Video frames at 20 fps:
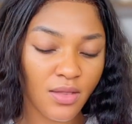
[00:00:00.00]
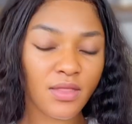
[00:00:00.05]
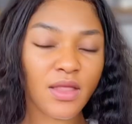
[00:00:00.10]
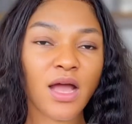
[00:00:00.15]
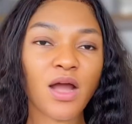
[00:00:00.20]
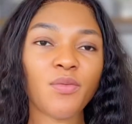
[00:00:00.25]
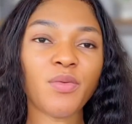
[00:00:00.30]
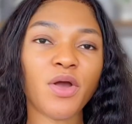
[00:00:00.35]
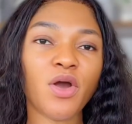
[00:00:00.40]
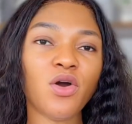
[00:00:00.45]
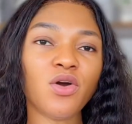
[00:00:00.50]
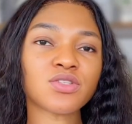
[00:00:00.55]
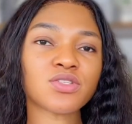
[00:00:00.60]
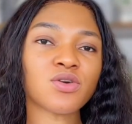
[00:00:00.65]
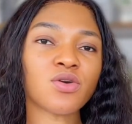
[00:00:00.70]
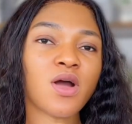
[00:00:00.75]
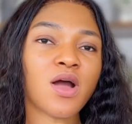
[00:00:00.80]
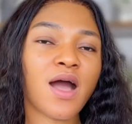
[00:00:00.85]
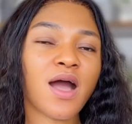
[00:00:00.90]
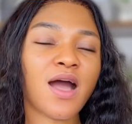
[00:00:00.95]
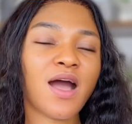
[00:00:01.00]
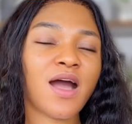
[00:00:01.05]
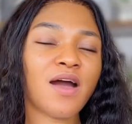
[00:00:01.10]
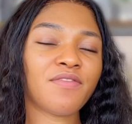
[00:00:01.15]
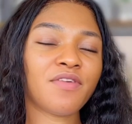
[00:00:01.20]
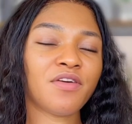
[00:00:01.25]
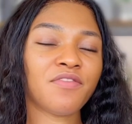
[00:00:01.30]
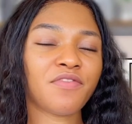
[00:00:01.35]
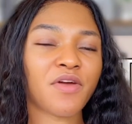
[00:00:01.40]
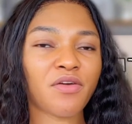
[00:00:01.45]
Now we also have
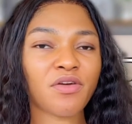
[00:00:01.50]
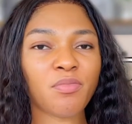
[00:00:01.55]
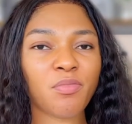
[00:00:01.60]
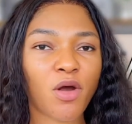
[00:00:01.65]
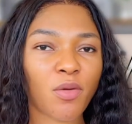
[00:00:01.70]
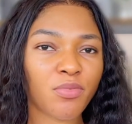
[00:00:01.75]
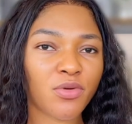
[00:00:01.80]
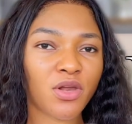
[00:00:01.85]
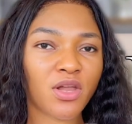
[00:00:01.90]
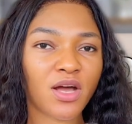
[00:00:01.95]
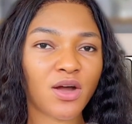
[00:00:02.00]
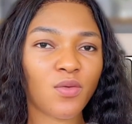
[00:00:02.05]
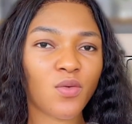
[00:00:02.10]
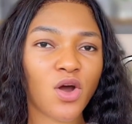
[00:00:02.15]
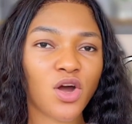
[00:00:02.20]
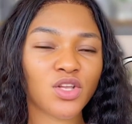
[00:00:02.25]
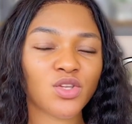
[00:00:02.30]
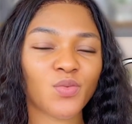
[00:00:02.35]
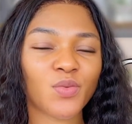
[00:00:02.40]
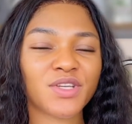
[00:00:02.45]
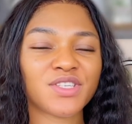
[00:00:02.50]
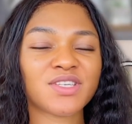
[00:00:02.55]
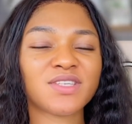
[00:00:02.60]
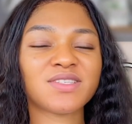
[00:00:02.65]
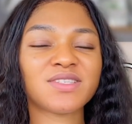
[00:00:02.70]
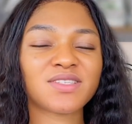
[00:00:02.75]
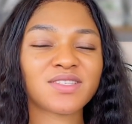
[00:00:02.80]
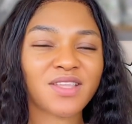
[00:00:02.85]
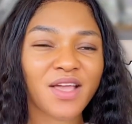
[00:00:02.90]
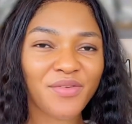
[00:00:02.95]
a very popular one, which
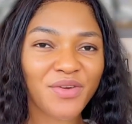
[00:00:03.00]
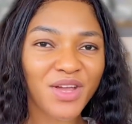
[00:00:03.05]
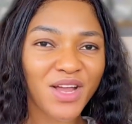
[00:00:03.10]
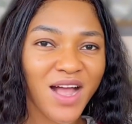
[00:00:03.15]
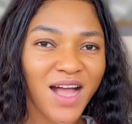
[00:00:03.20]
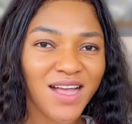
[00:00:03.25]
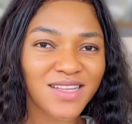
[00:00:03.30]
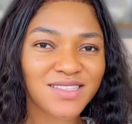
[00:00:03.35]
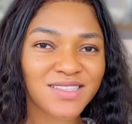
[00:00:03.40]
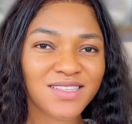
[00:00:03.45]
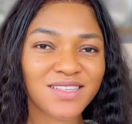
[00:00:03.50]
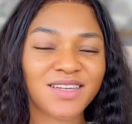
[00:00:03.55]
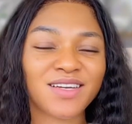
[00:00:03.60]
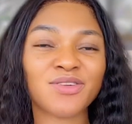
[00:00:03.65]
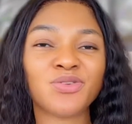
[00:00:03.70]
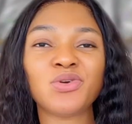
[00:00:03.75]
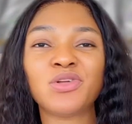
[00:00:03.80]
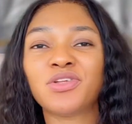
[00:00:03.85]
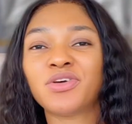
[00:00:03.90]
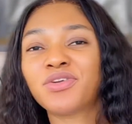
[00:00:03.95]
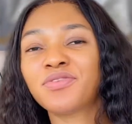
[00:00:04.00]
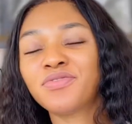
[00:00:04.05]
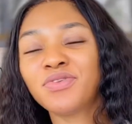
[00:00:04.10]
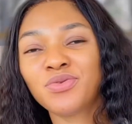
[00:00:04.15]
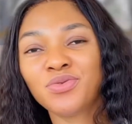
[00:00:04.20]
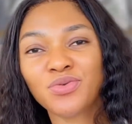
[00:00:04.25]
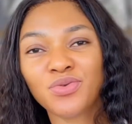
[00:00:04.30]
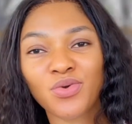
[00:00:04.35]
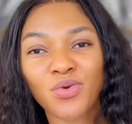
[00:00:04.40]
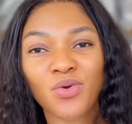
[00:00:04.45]
is stearic acid. I know a lot of
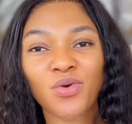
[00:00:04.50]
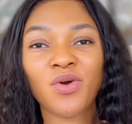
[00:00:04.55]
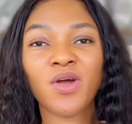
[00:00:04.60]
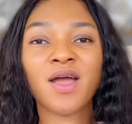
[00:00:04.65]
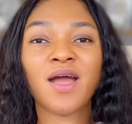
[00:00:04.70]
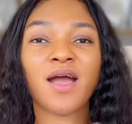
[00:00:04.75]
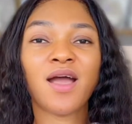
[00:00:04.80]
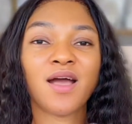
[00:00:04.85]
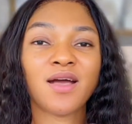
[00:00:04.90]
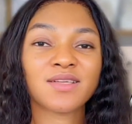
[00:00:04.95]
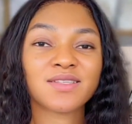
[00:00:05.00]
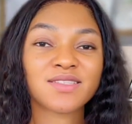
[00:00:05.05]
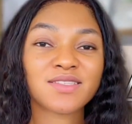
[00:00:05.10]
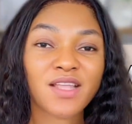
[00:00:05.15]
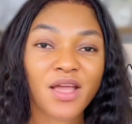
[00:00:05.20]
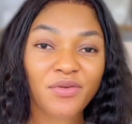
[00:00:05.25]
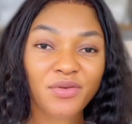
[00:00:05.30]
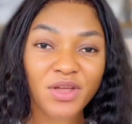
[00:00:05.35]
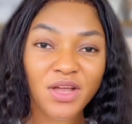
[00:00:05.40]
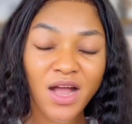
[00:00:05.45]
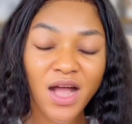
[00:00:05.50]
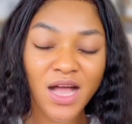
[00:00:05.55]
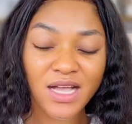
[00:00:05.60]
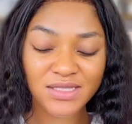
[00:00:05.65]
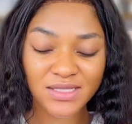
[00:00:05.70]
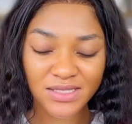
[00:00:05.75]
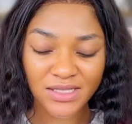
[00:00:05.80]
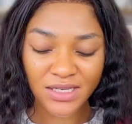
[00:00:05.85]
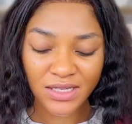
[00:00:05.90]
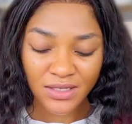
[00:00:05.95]
you know stearic
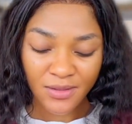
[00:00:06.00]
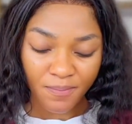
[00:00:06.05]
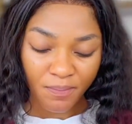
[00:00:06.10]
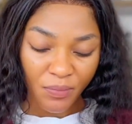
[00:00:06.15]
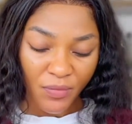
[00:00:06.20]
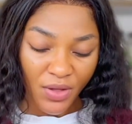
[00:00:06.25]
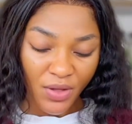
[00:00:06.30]
acid.